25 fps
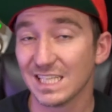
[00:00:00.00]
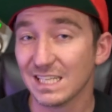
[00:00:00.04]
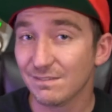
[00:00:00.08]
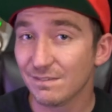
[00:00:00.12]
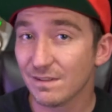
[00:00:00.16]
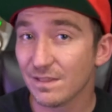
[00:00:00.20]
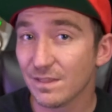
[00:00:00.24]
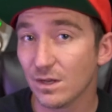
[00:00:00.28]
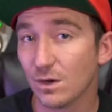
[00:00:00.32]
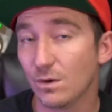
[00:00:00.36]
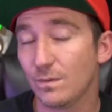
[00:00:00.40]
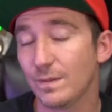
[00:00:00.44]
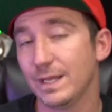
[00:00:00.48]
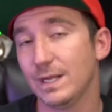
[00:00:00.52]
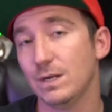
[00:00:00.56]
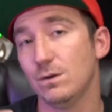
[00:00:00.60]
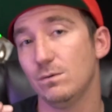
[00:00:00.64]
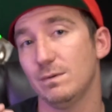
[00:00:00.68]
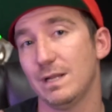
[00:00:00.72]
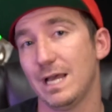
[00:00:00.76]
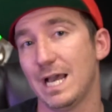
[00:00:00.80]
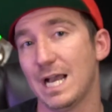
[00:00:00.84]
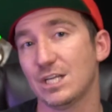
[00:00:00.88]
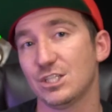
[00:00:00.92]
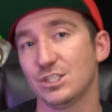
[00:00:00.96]
even though they
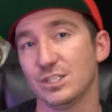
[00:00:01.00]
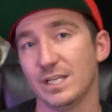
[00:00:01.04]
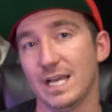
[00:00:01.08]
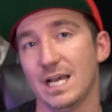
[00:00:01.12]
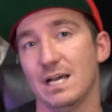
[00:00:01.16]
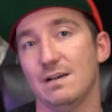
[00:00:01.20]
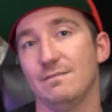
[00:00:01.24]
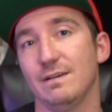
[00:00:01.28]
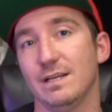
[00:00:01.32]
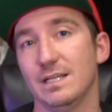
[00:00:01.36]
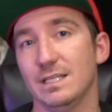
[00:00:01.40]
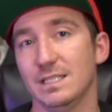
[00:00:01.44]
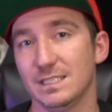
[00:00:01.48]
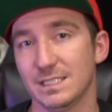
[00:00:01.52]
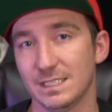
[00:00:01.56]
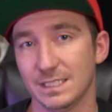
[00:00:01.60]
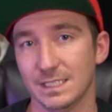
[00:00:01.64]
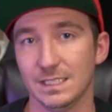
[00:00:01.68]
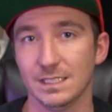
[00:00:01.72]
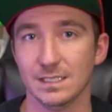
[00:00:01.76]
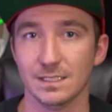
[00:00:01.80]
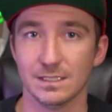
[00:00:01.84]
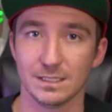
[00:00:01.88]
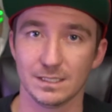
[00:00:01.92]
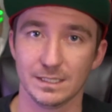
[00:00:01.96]
don't actually have any
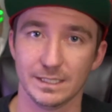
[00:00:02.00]
ski in,